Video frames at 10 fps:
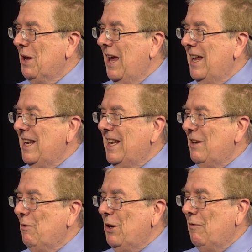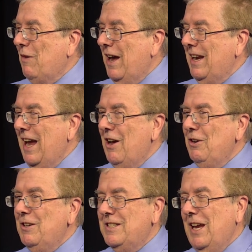and then when you find out,
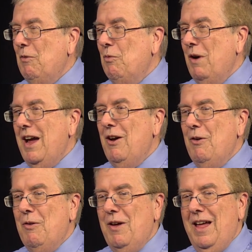you say, "Wow,